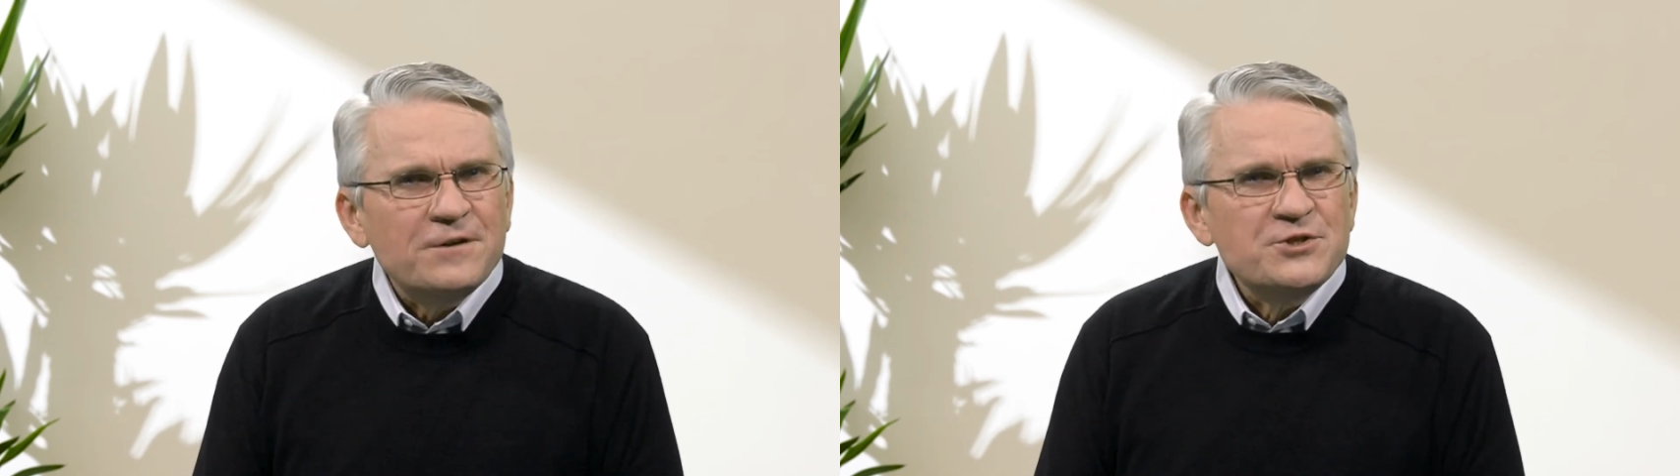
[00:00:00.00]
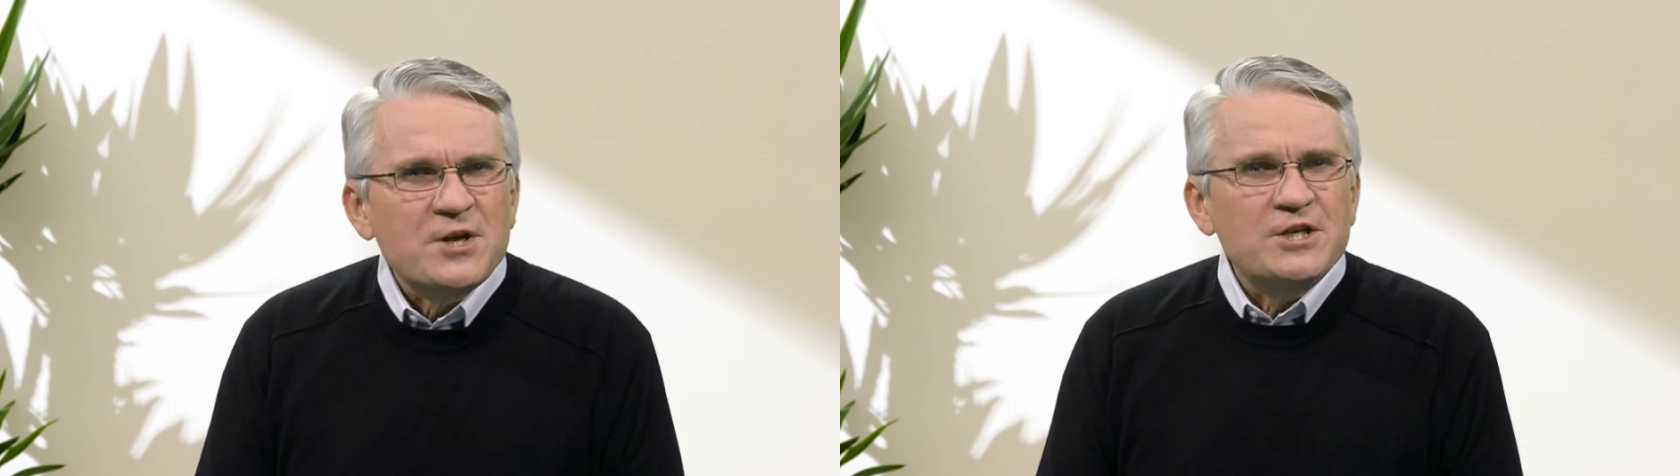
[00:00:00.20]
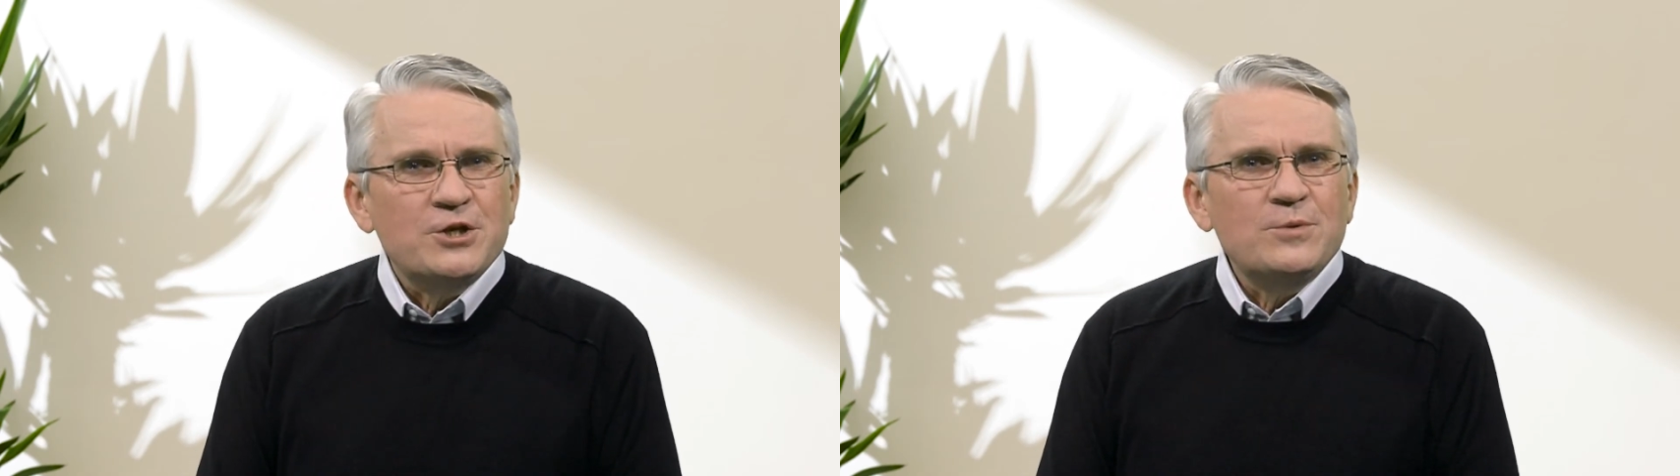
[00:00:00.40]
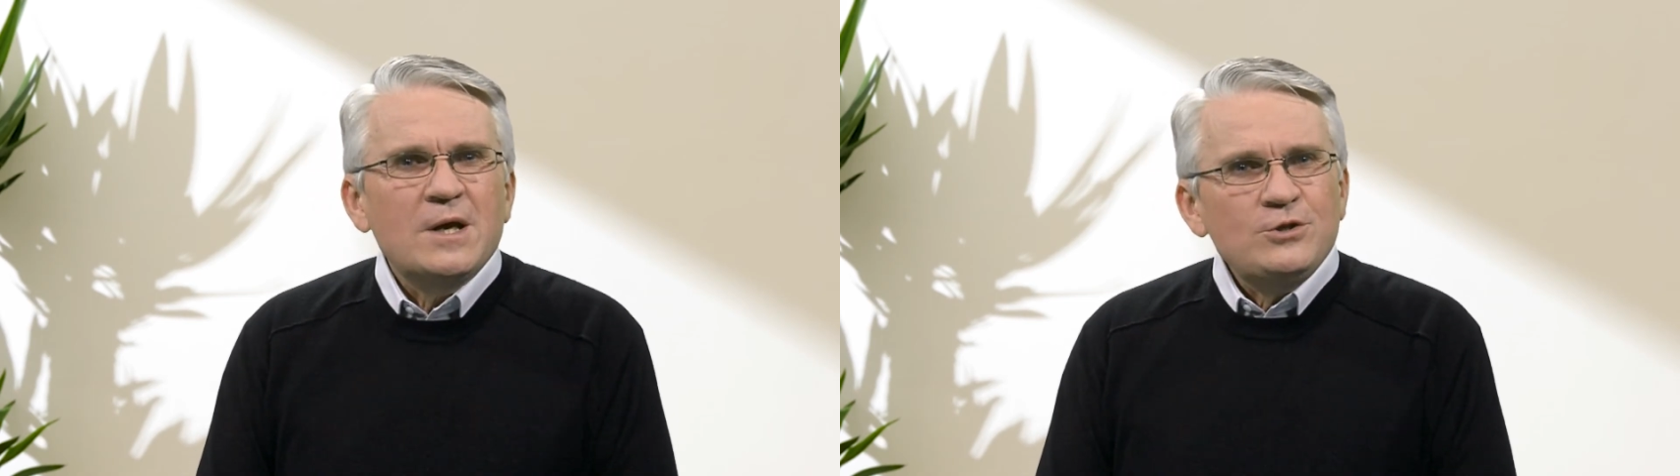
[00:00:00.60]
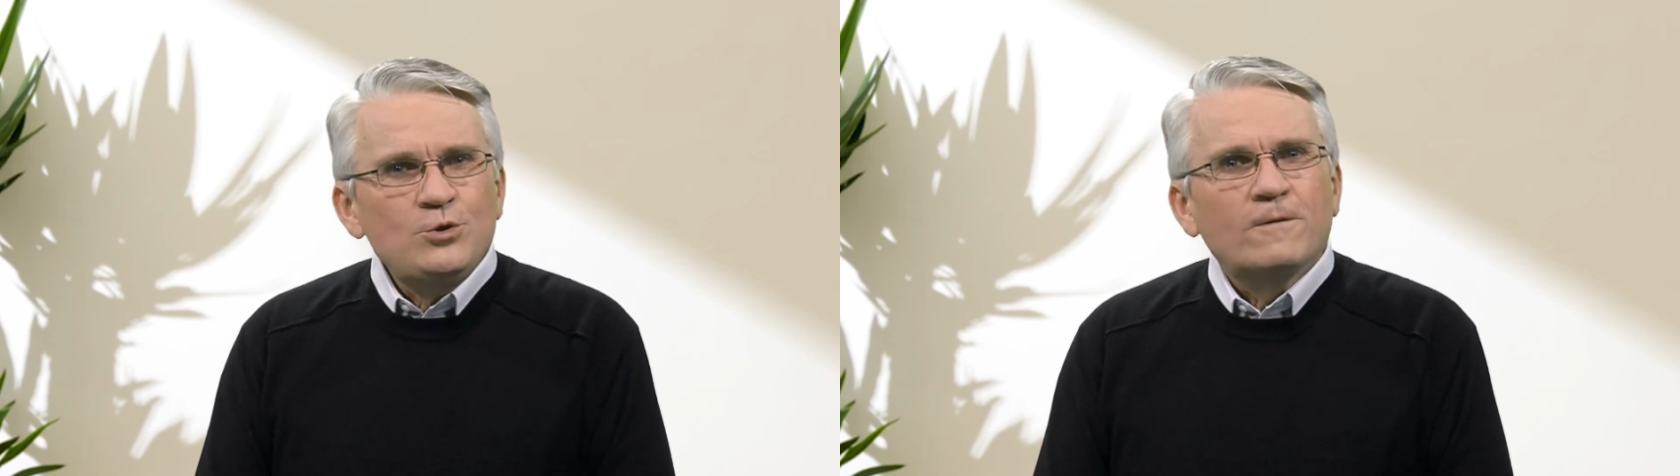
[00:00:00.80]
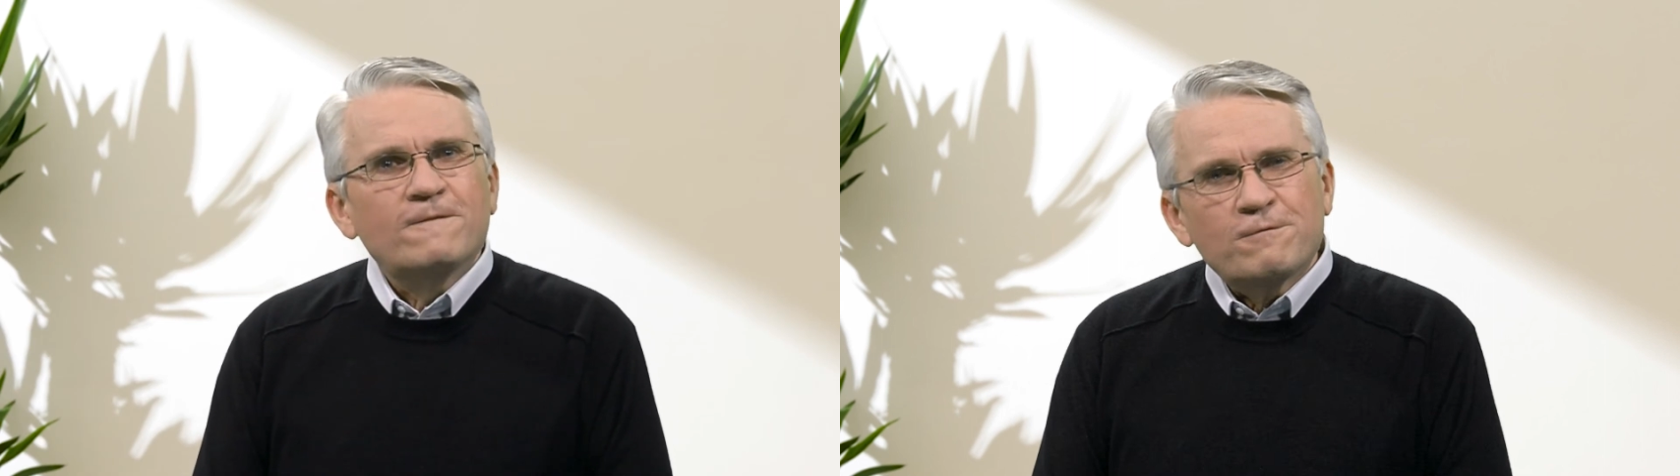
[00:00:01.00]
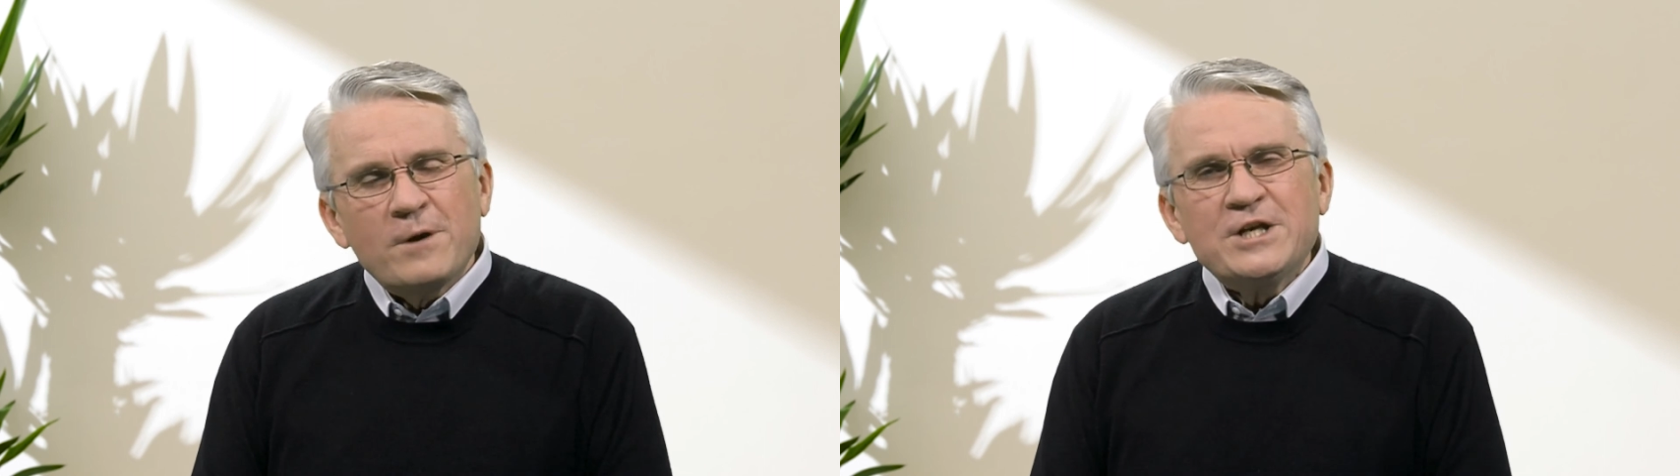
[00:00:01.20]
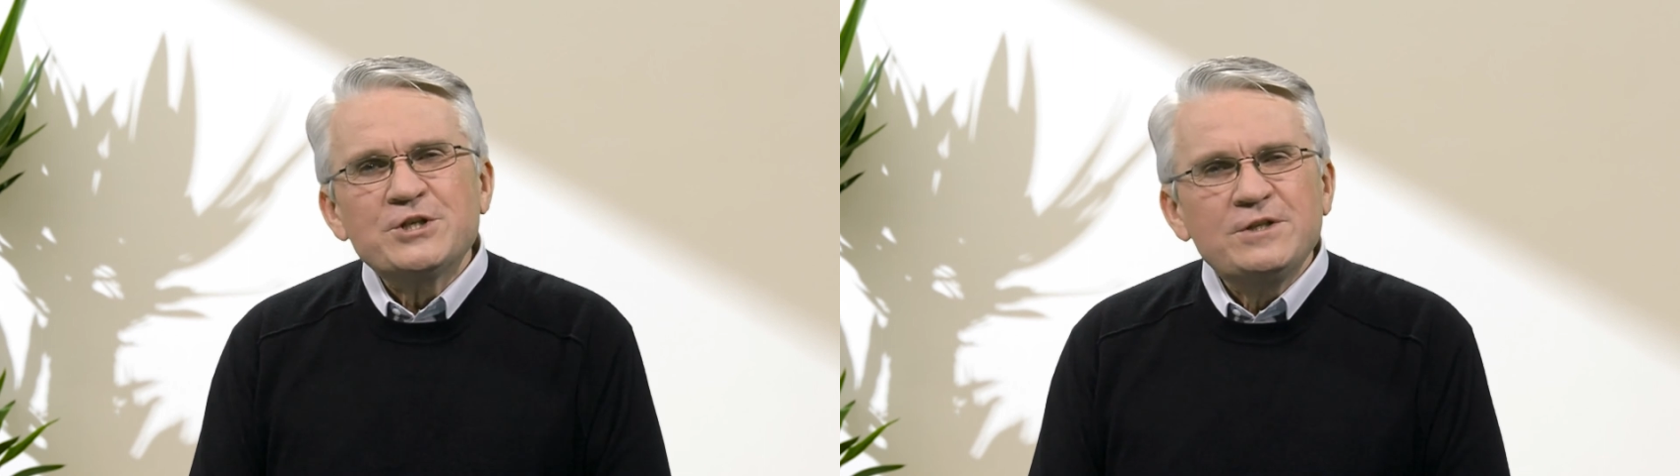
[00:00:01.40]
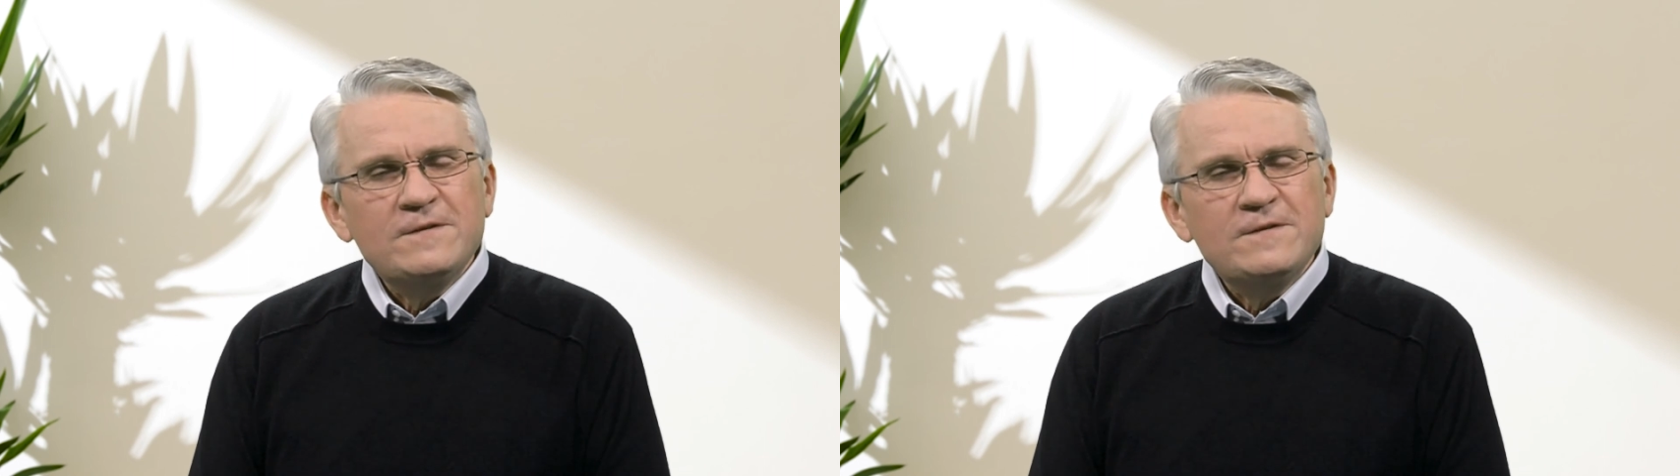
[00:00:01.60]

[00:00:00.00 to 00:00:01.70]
to send you your fresh